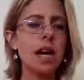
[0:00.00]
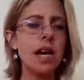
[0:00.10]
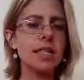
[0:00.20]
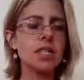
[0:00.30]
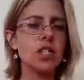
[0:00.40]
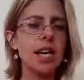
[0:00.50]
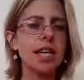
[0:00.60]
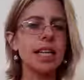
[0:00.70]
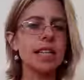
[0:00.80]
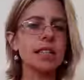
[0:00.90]
as
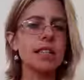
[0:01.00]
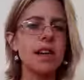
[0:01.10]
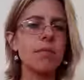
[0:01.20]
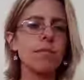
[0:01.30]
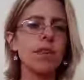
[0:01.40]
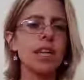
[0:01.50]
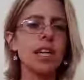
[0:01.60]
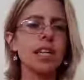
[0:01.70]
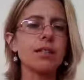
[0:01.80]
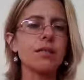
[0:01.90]
checking
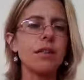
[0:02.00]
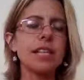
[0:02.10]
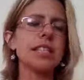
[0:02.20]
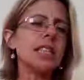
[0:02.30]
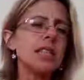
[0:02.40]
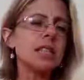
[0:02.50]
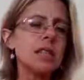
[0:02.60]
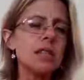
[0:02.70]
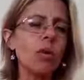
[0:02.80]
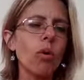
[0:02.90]
something and finding it
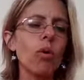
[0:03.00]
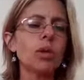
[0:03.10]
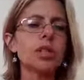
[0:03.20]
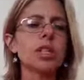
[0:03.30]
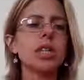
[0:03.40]
is old,